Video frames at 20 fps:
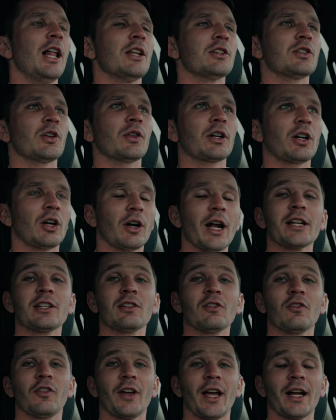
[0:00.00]
So the
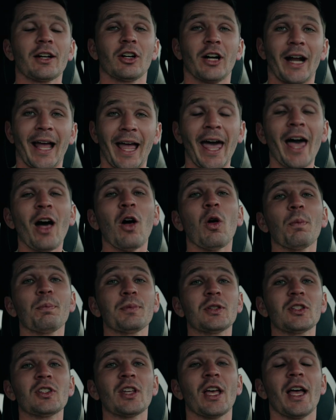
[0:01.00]
correction factor
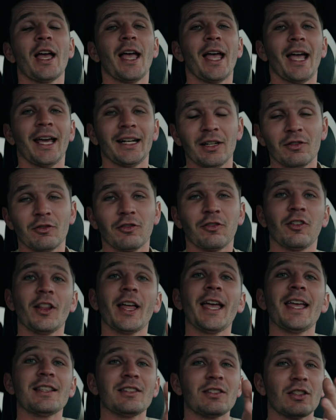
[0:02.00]
helps and
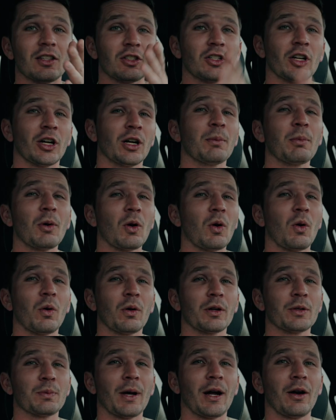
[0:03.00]
inflates the turbo
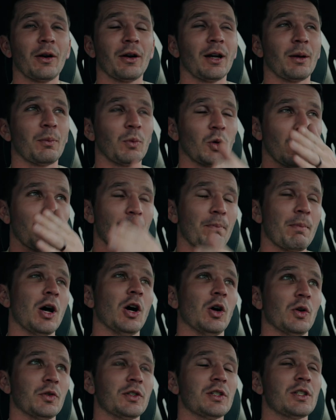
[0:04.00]
horsepower number the
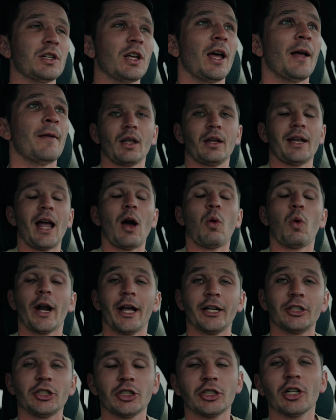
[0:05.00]
most. Now, what
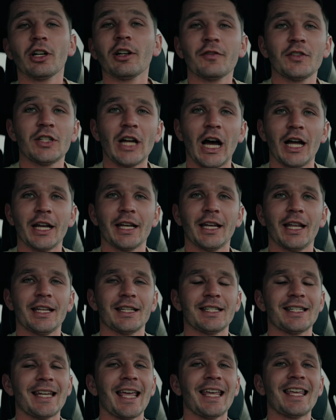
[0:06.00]
I should have done
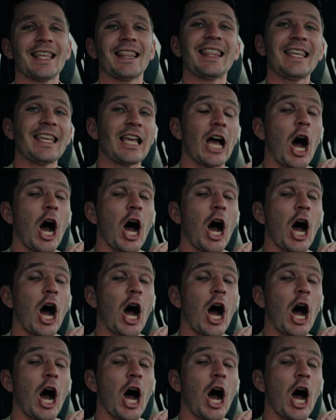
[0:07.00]
is taken the